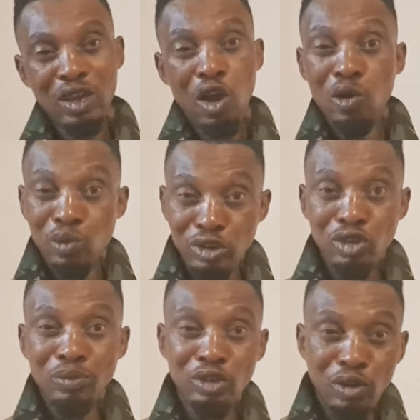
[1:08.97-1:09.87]
On
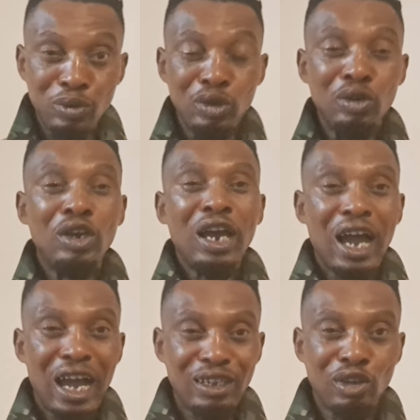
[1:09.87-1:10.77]
WhatsApp, those of you,
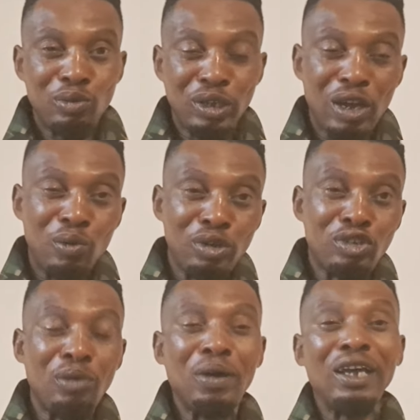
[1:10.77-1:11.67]
I talk with her on WhatsApp,